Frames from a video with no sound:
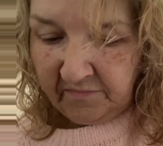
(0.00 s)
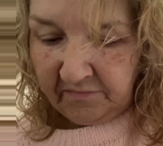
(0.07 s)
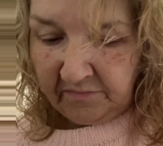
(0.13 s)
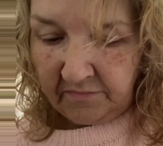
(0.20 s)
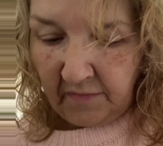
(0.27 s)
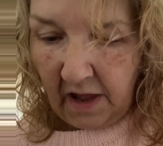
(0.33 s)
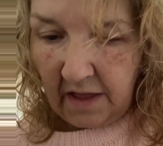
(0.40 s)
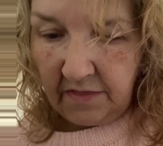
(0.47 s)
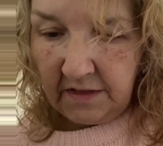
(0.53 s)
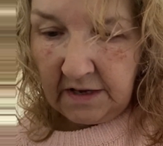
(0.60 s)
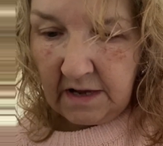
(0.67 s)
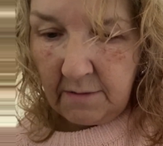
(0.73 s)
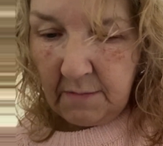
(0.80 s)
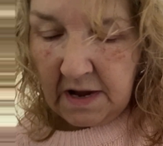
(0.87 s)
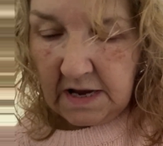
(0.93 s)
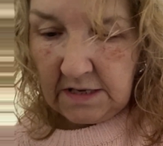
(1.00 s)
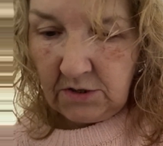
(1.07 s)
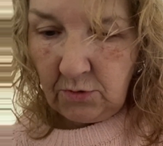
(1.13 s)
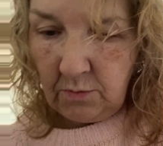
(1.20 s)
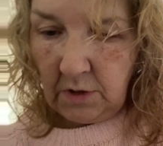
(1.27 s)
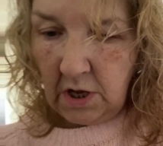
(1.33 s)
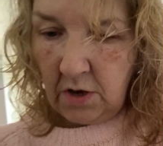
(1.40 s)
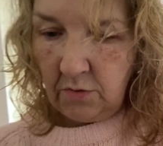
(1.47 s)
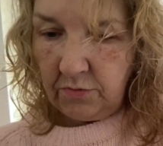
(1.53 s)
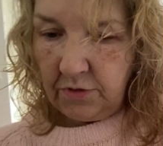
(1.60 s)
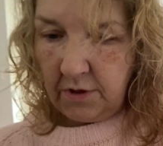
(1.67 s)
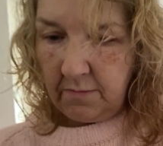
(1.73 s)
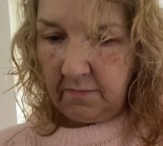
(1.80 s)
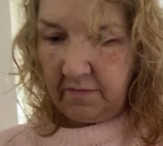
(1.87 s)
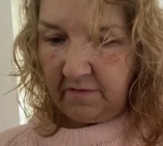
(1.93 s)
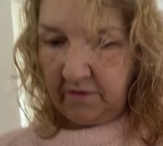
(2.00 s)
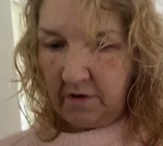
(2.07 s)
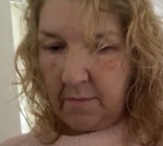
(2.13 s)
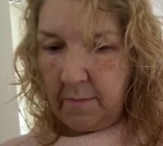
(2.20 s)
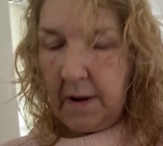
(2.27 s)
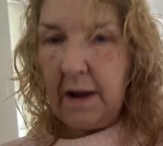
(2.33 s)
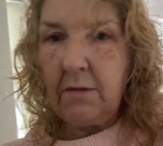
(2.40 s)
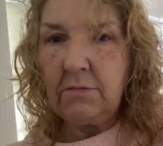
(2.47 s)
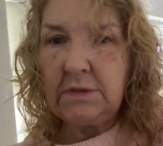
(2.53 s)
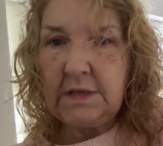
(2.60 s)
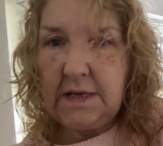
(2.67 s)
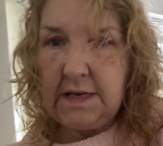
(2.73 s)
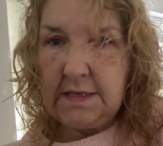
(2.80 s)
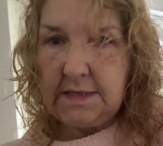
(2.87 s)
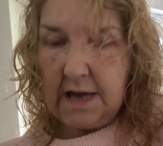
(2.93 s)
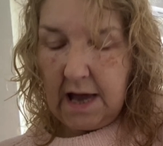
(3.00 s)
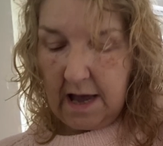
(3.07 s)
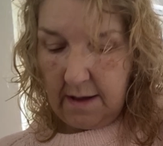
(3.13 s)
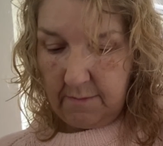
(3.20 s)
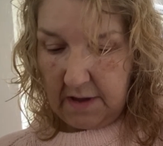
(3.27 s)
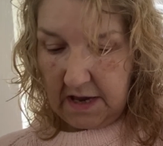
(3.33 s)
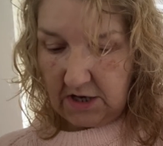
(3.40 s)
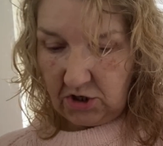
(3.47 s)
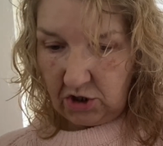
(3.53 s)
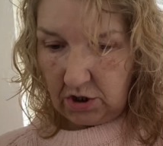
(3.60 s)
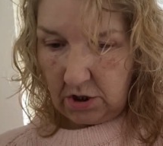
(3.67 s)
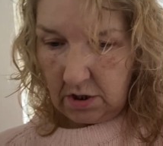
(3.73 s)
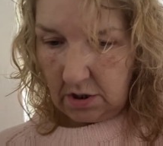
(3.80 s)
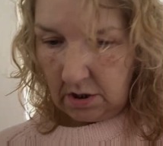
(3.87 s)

I think I might upload them for about tea time-ish.